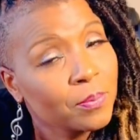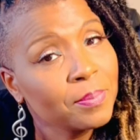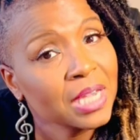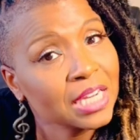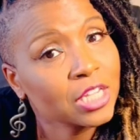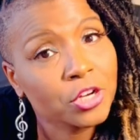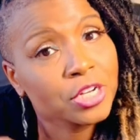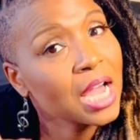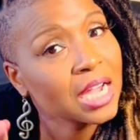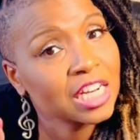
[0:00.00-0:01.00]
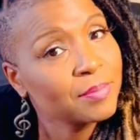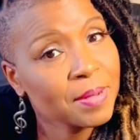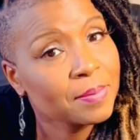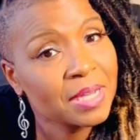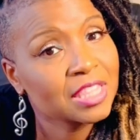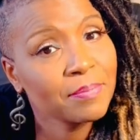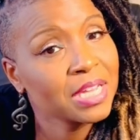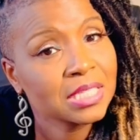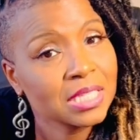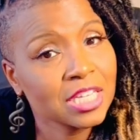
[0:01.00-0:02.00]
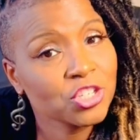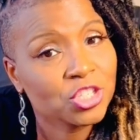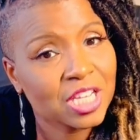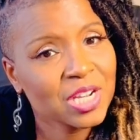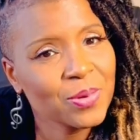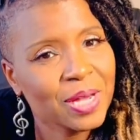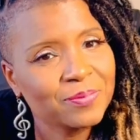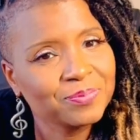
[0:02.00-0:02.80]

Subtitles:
meaning you're not going to be able to make the best decisions anyway.